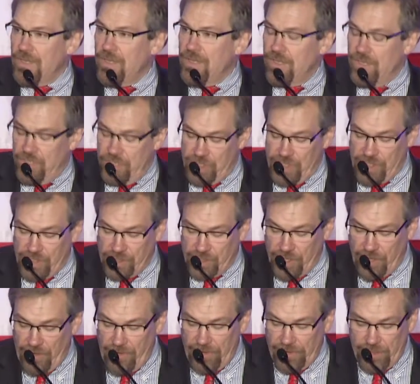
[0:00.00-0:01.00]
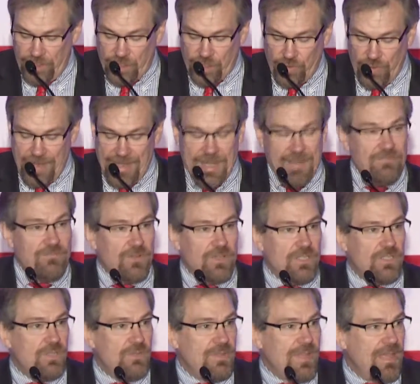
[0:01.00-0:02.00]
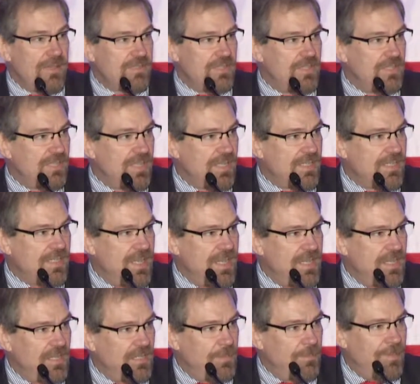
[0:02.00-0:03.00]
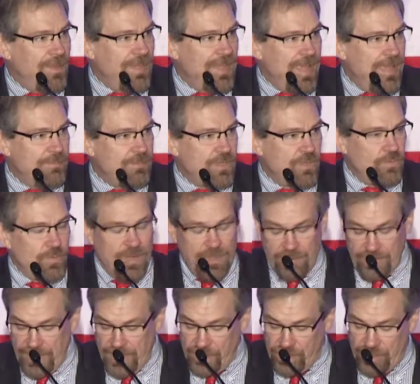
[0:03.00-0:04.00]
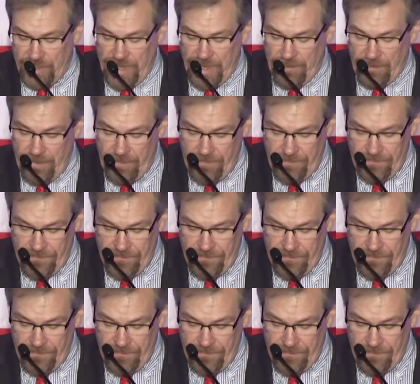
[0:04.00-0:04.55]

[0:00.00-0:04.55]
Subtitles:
She is currently training for the 2016 Olympic Games in Rio de Janeiro.